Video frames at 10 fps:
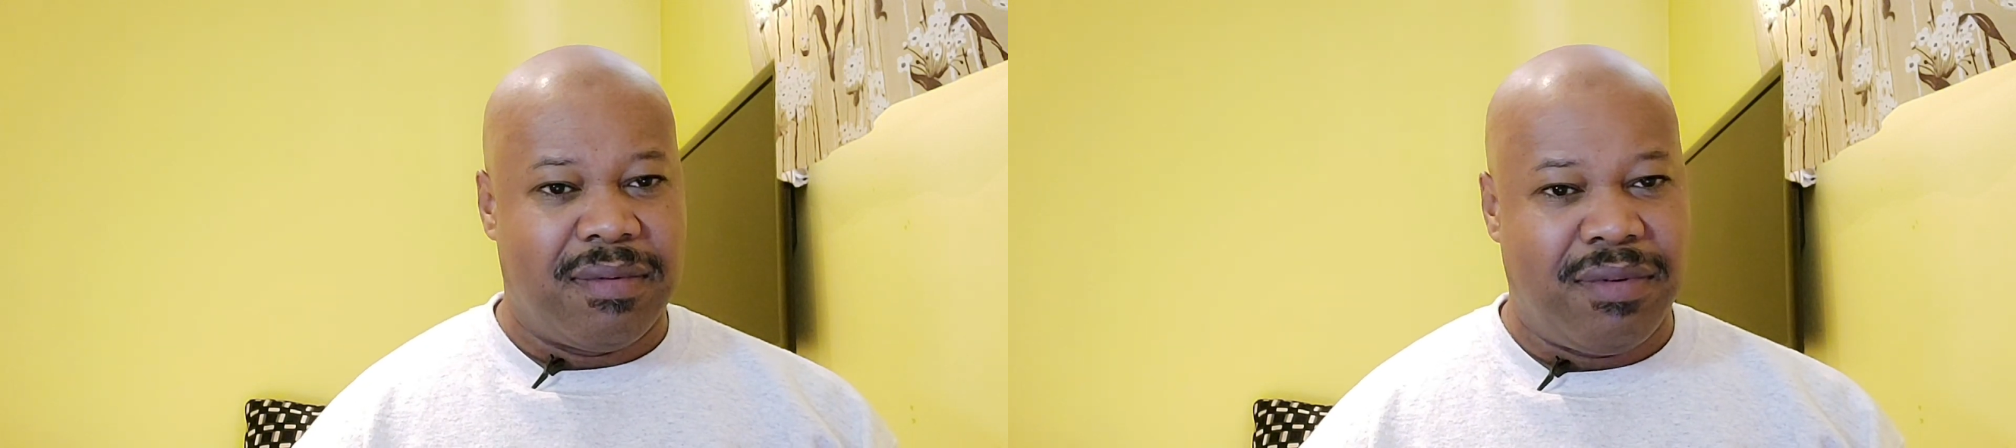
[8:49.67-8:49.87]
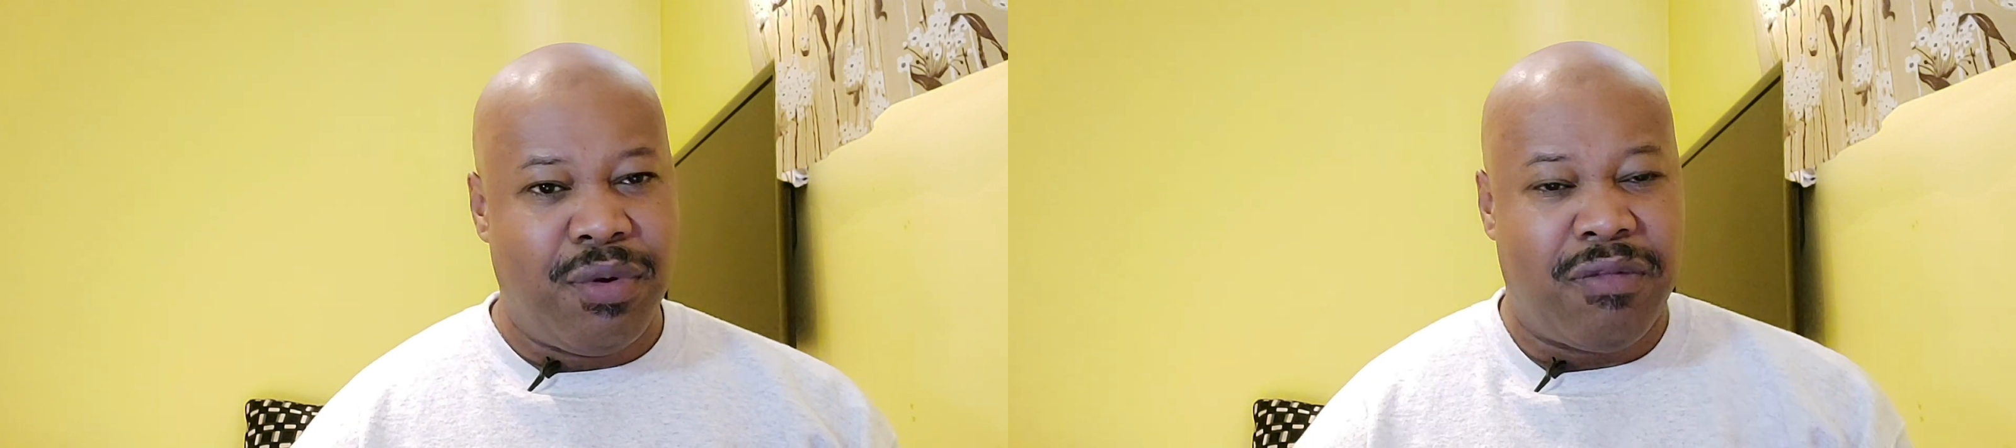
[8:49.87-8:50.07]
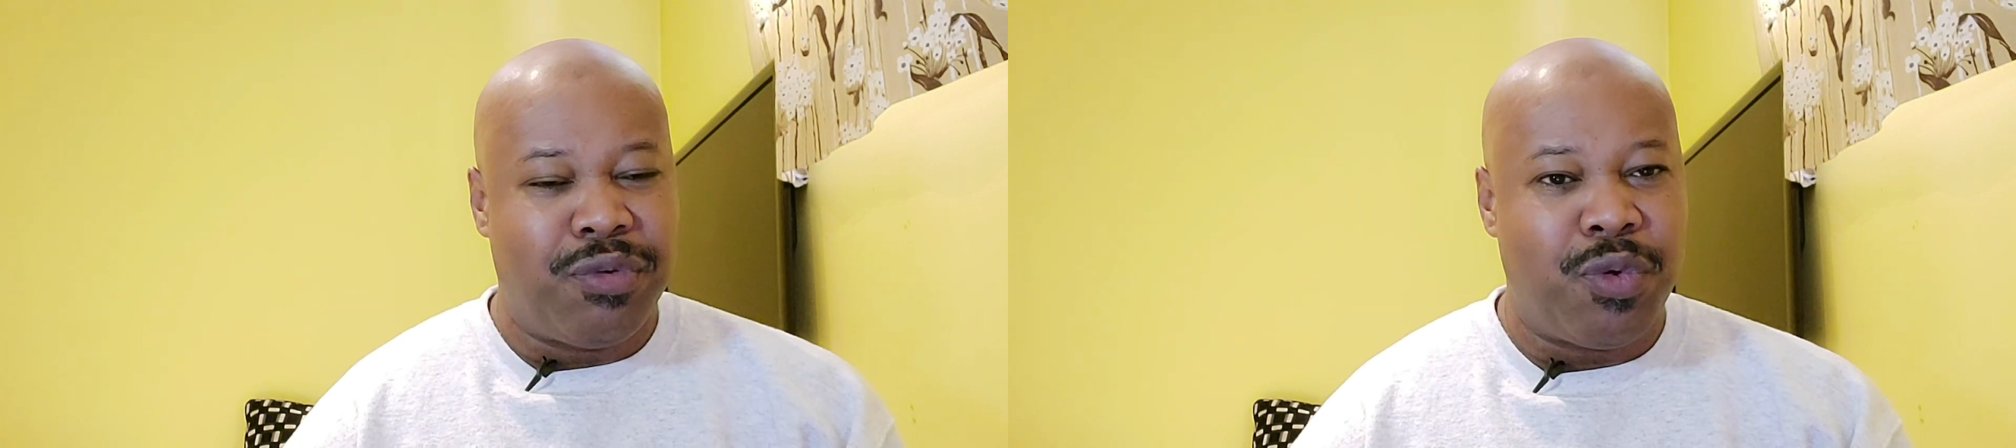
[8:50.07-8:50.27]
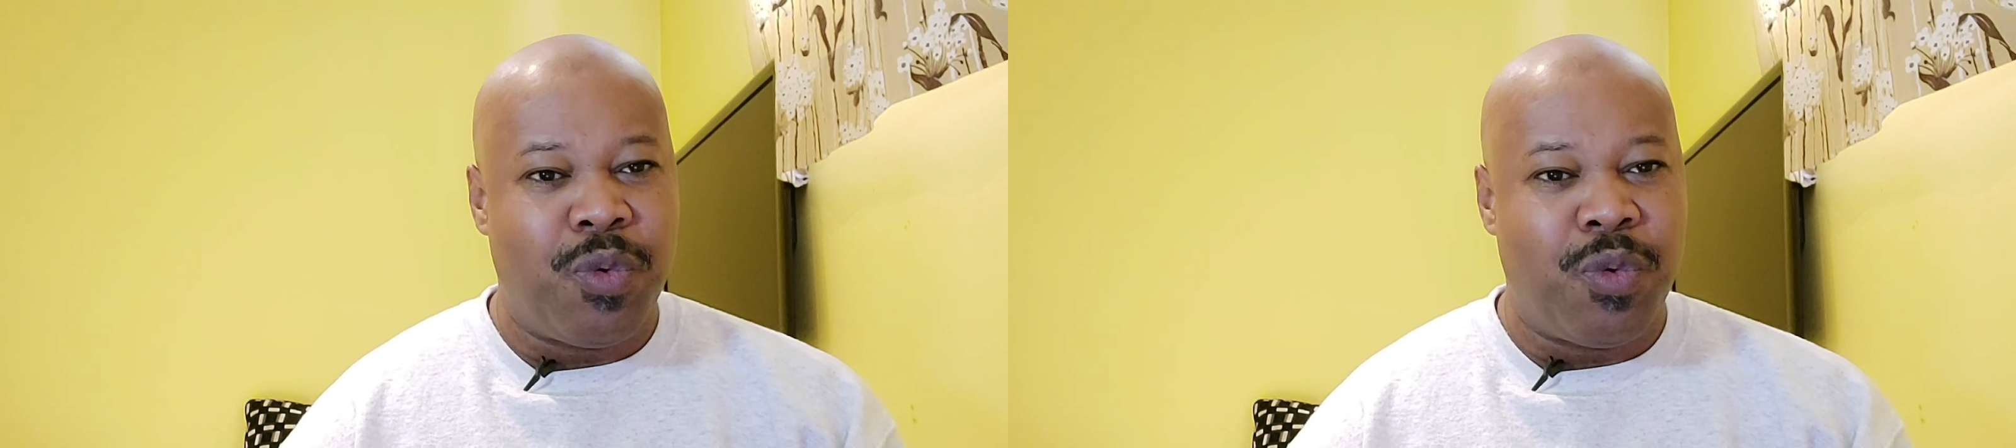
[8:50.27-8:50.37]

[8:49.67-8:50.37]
You have no